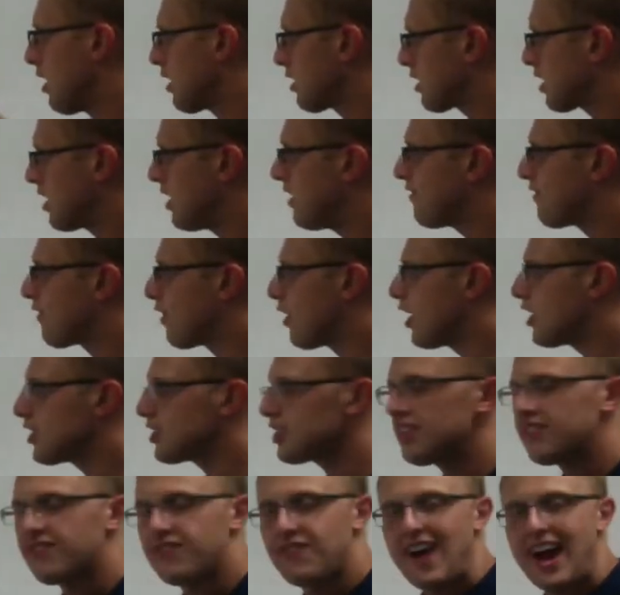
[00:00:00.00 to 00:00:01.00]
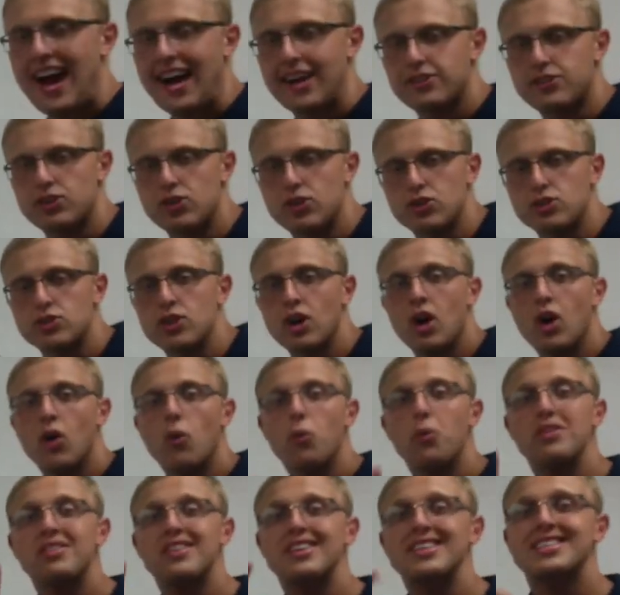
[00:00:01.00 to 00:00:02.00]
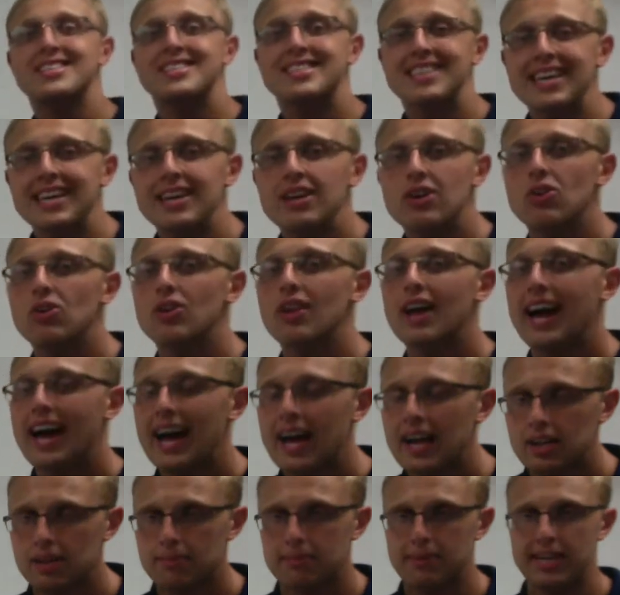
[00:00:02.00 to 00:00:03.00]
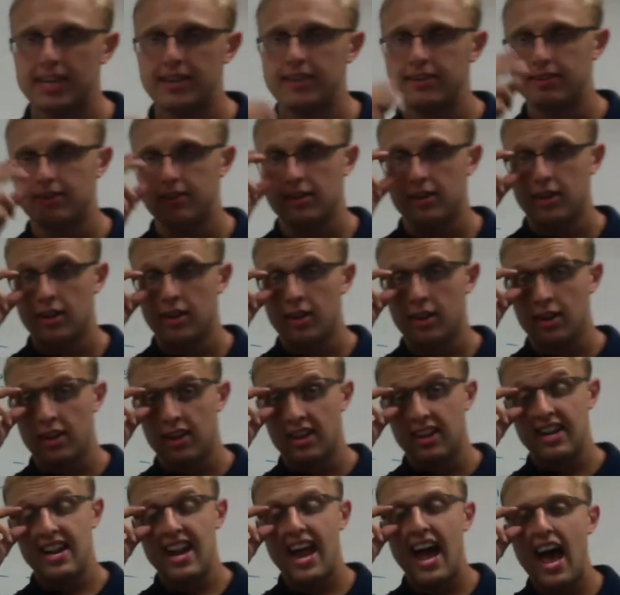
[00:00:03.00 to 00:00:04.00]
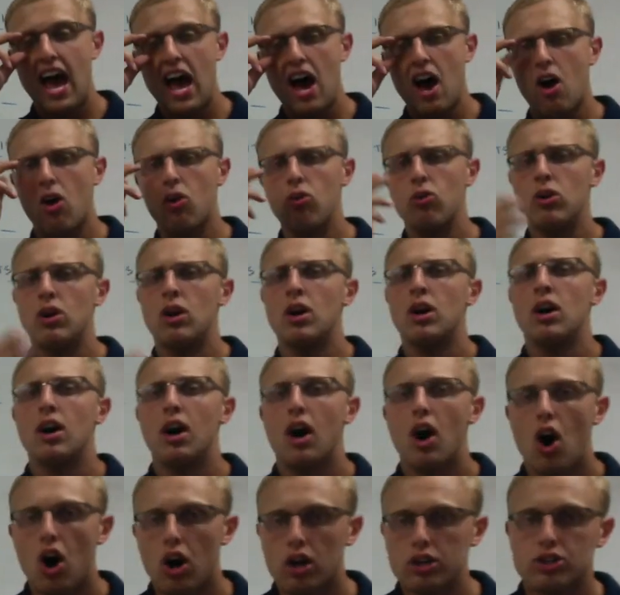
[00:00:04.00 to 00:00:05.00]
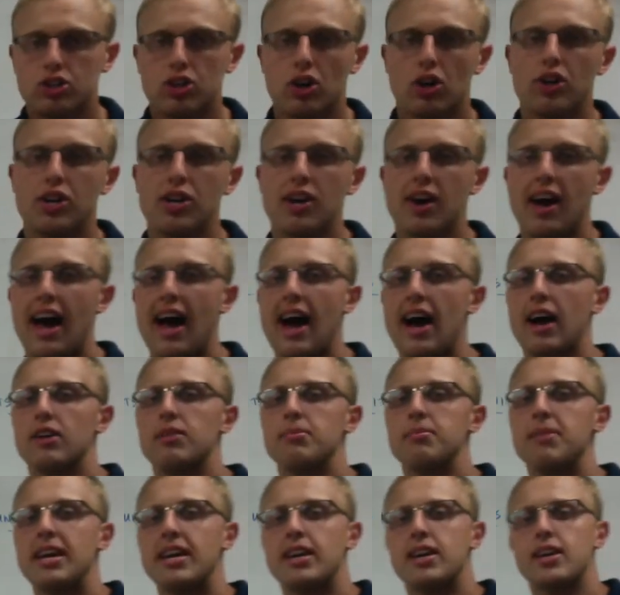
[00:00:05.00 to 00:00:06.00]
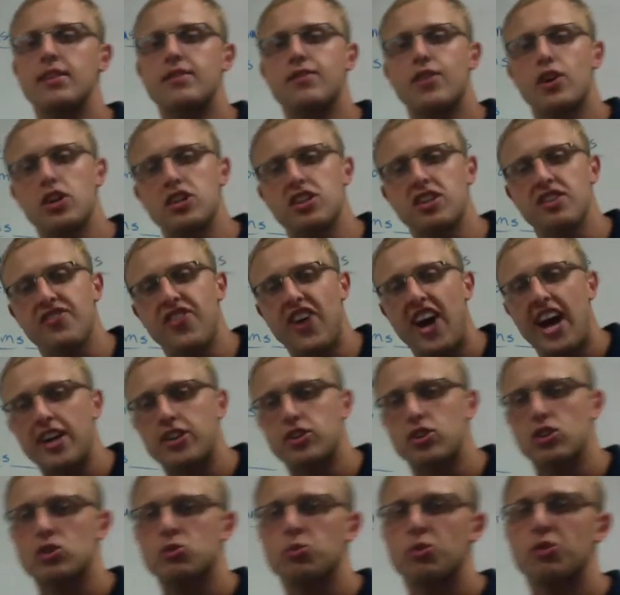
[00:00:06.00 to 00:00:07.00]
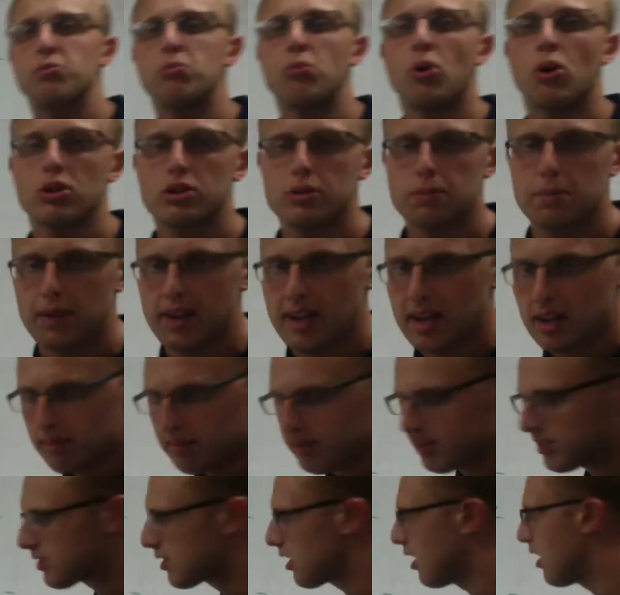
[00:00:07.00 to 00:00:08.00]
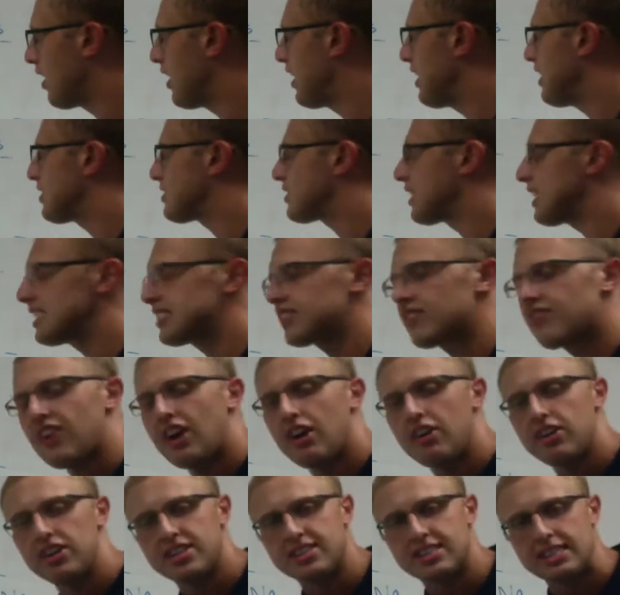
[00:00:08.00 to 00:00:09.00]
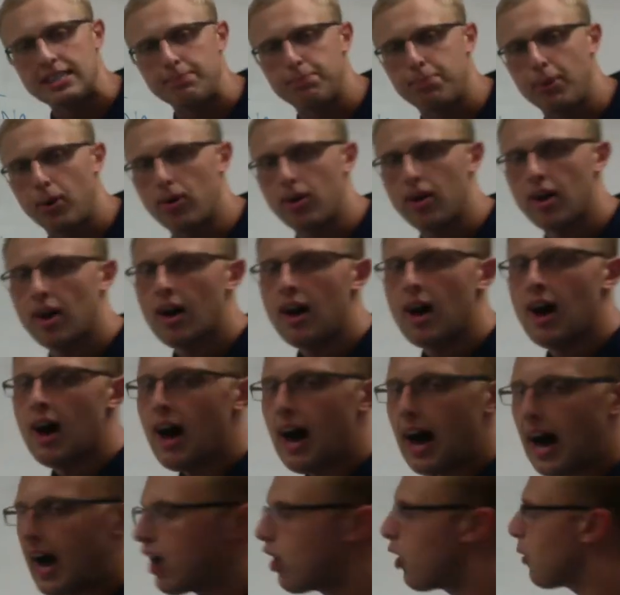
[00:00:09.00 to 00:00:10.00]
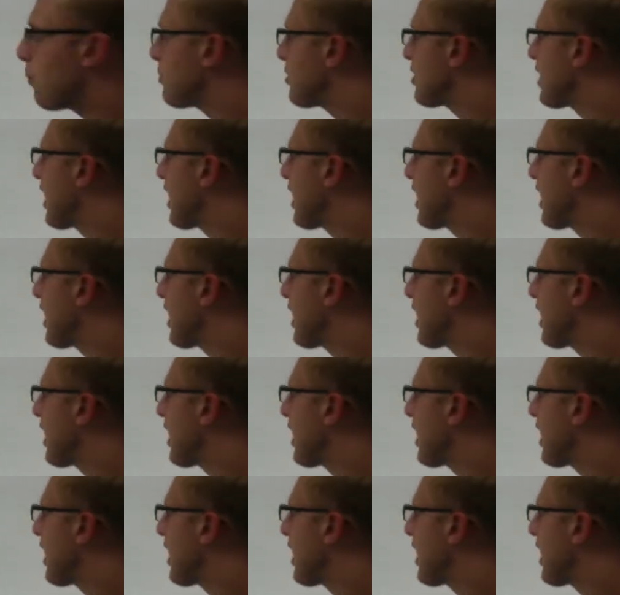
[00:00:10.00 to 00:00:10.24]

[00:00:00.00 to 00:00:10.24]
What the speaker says: conversion factors with a single element, now I'll show you how to make conversion factors with multiple elements. All right? It's very simple. I hope you